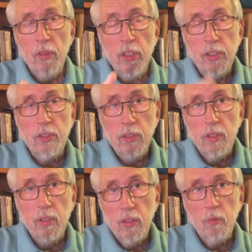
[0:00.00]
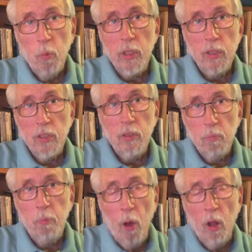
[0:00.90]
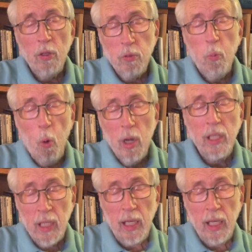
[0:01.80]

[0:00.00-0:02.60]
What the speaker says: this, what Paul is warning